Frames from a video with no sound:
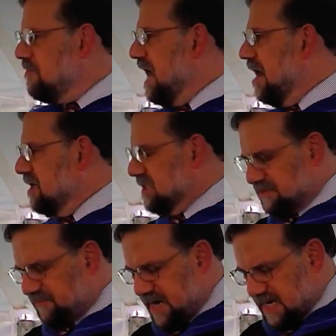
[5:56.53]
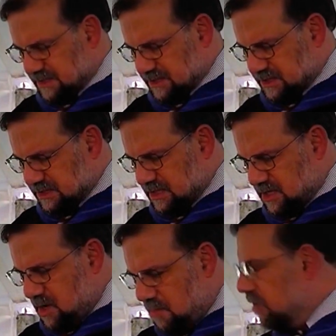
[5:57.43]
Paris, France,
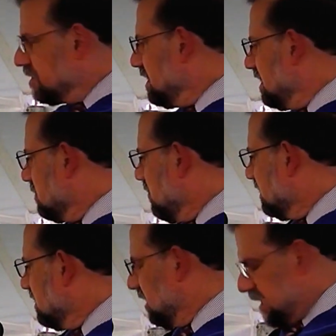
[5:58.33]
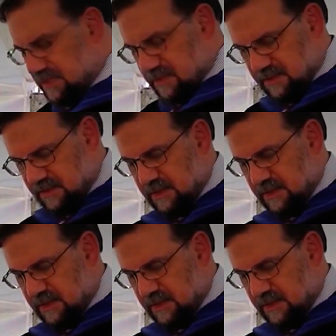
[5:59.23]
Bossy, Switzerland,